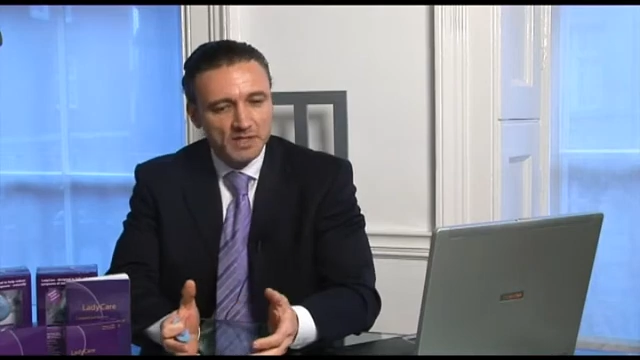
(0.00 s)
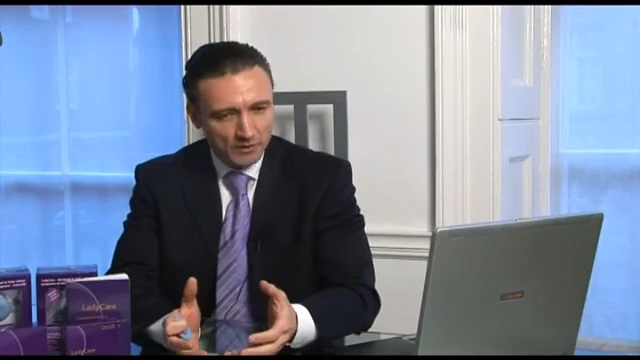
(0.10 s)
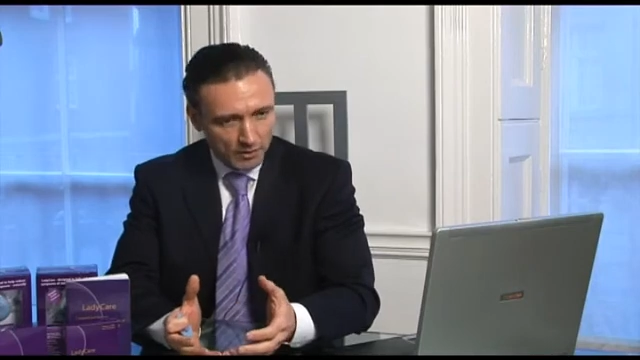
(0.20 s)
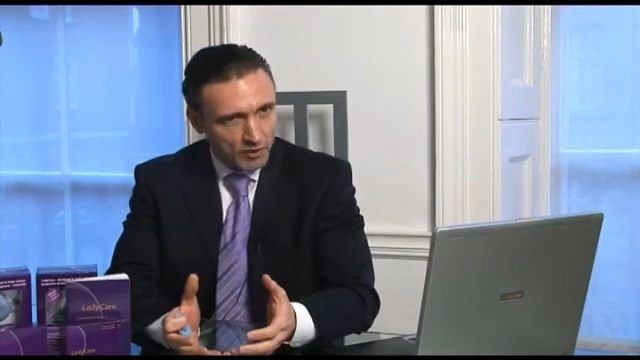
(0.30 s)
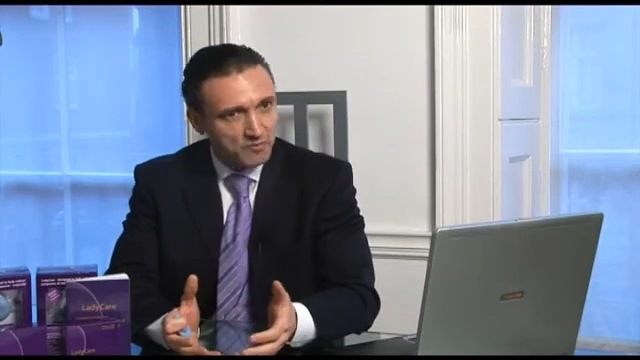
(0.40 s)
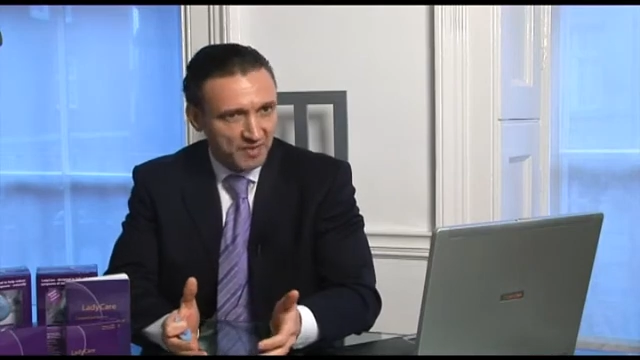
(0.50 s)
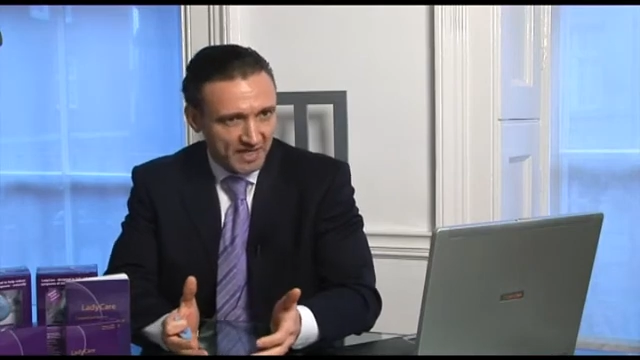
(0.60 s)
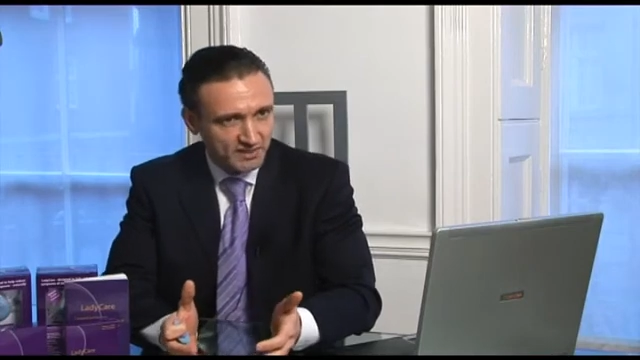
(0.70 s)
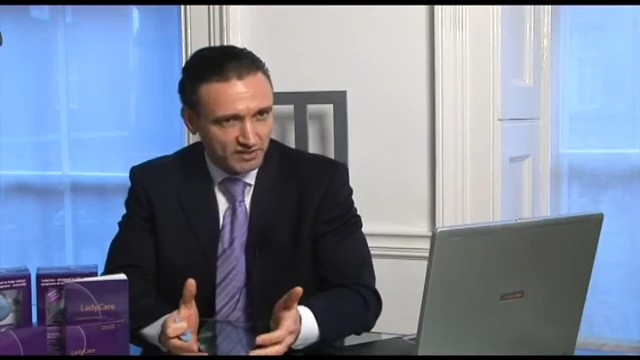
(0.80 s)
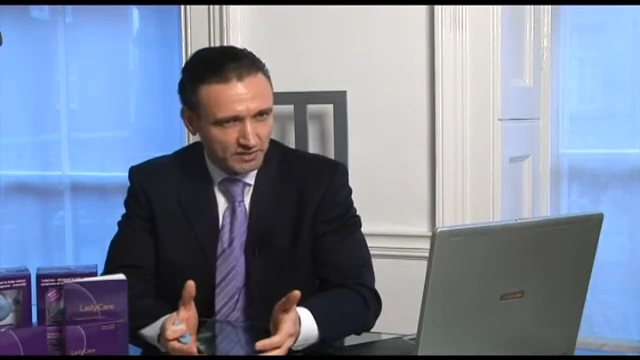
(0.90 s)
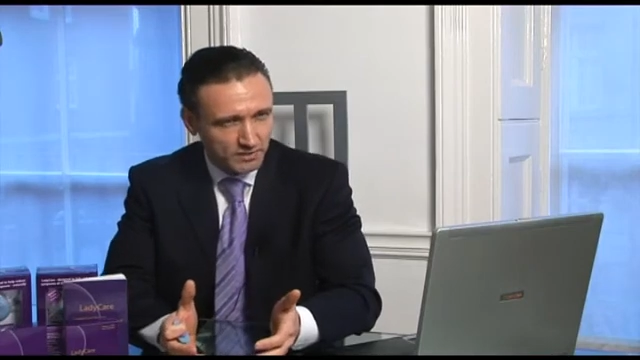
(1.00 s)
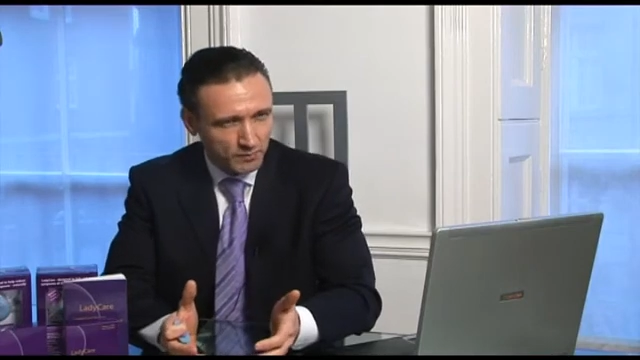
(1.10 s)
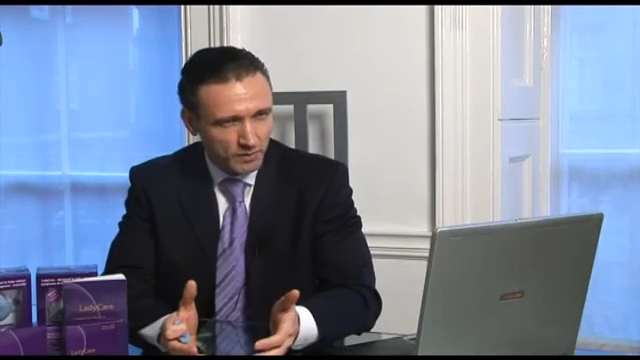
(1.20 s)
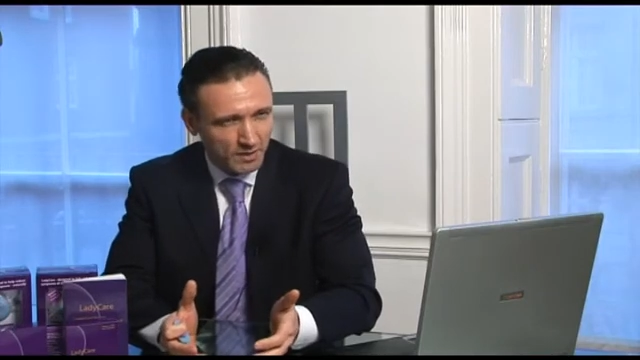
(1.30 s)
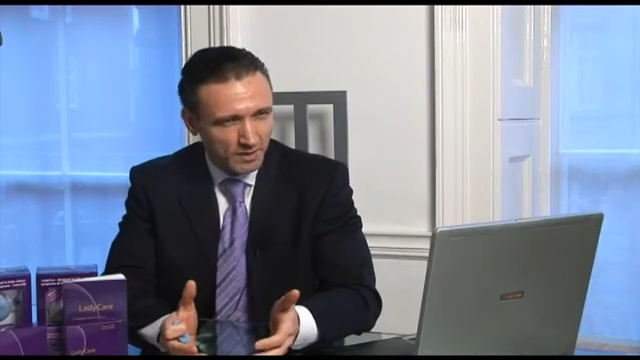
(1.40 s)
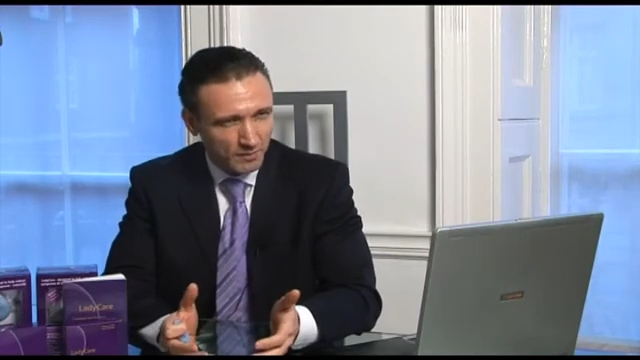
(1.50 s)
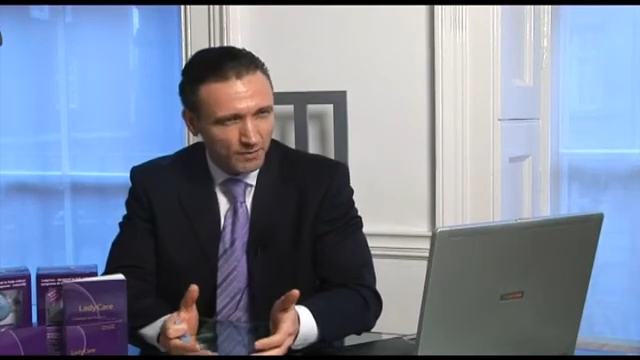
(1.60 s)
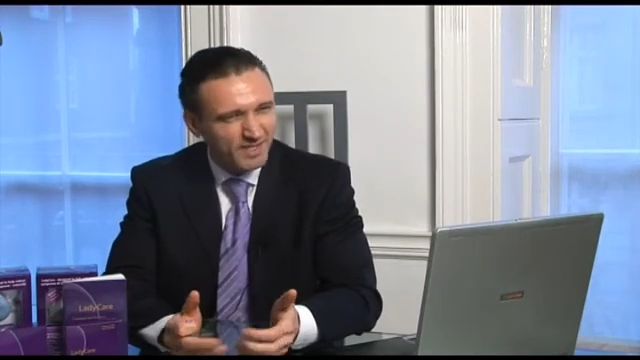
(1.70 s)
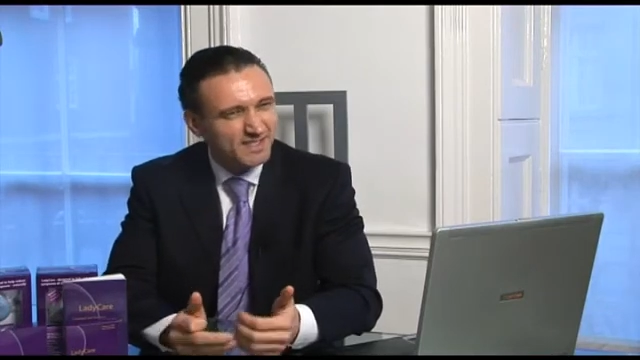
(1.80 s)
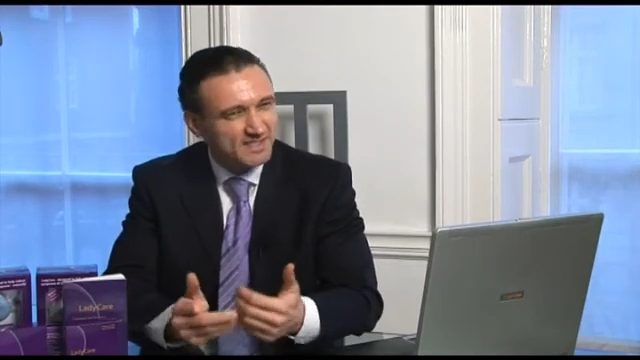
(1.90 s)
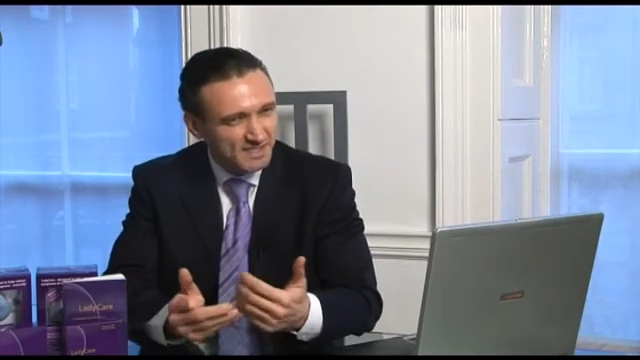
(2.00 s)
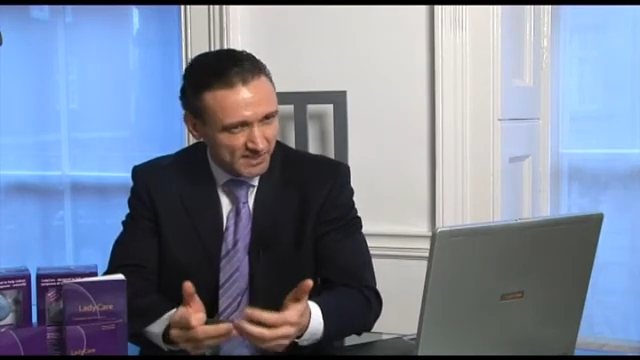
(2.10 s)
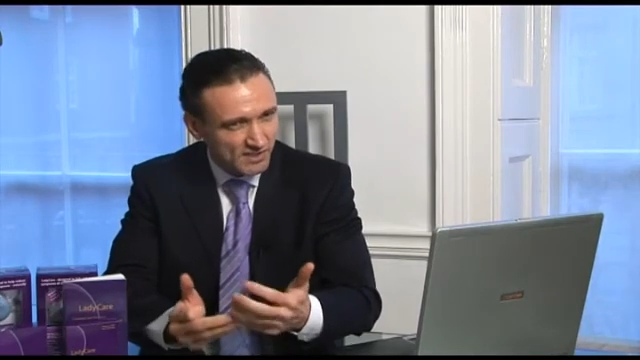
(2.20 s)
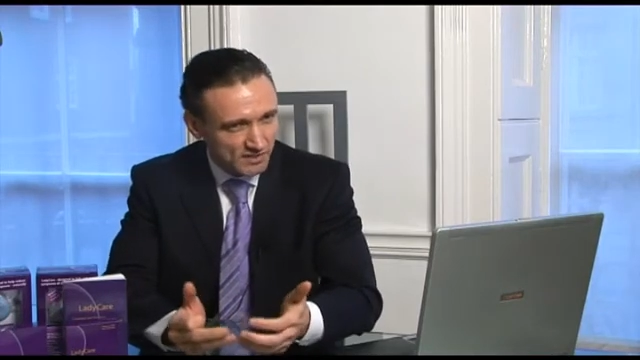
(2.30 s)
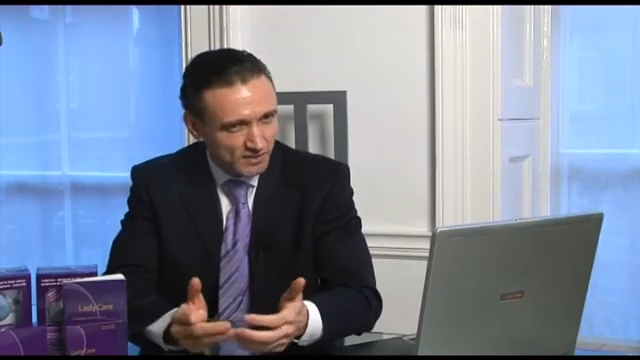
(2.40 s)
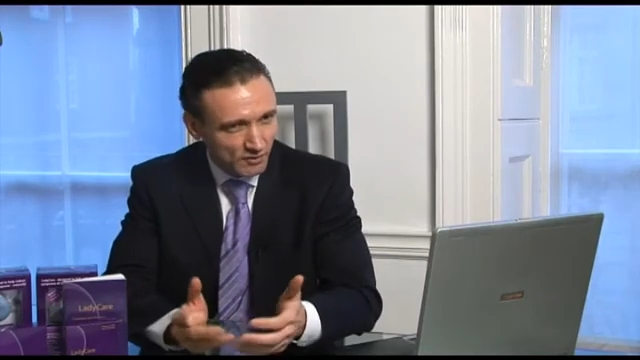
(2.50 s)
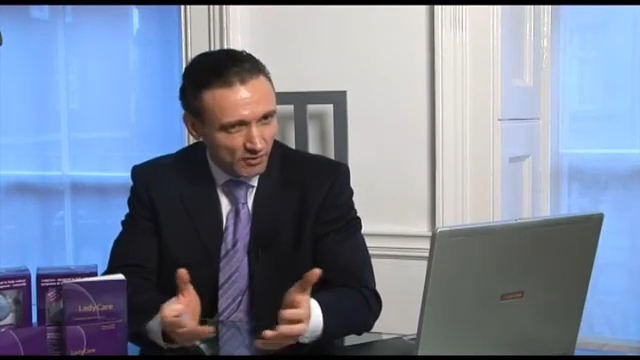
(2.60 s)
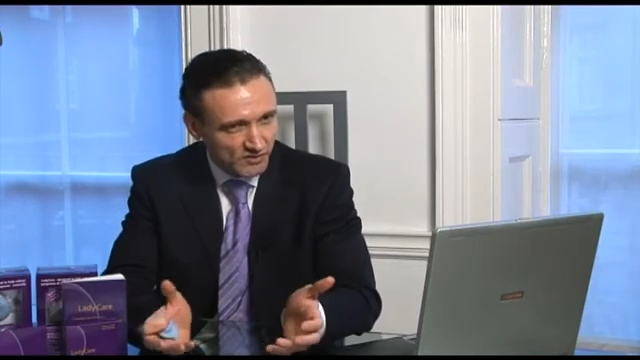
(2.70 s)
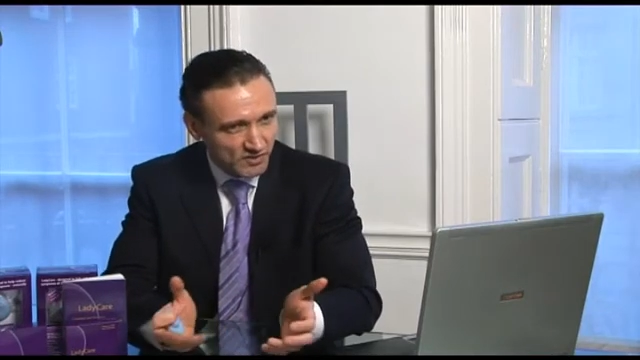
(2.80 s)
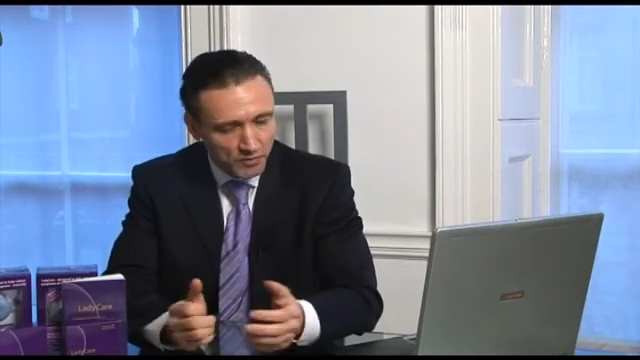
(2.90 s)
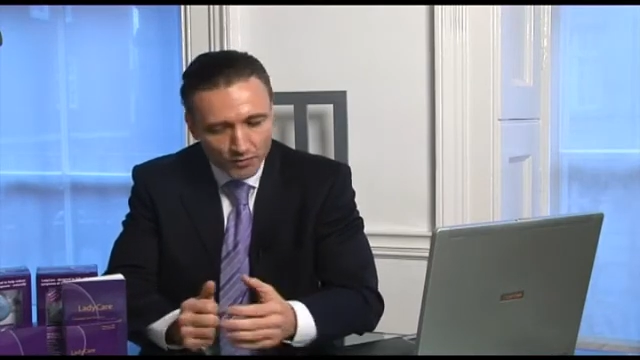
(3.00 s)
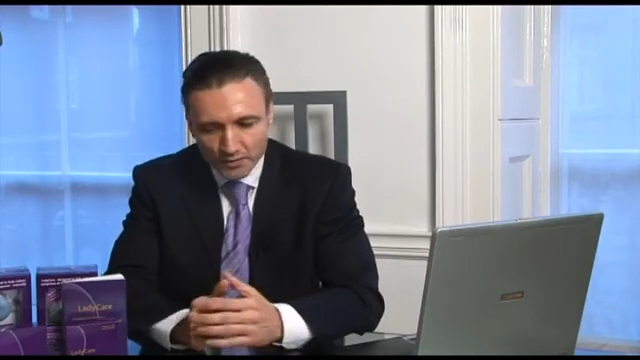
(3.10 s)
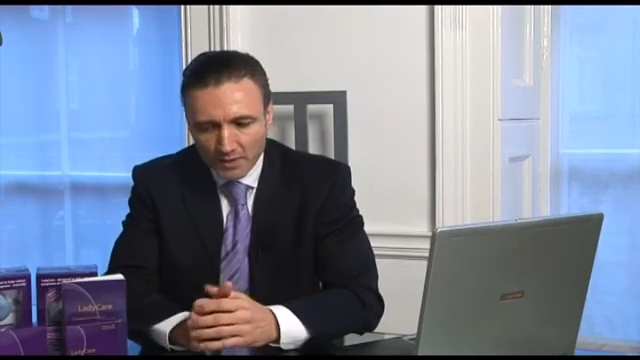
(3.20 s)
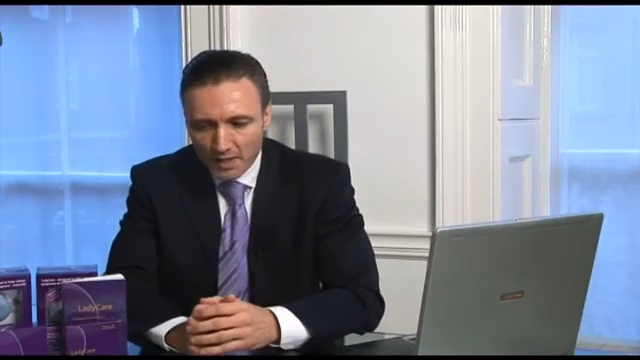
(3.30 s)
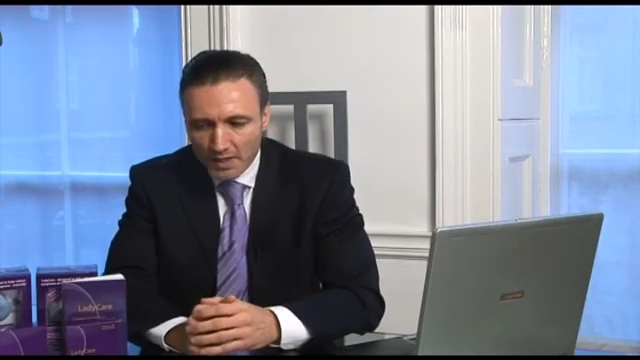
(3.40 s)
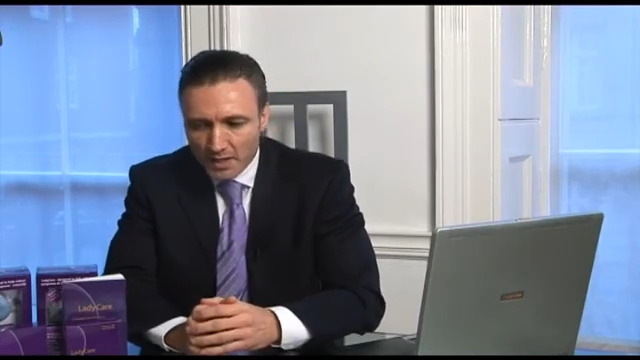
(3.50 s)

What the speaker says: on our own patients were consistent across the board.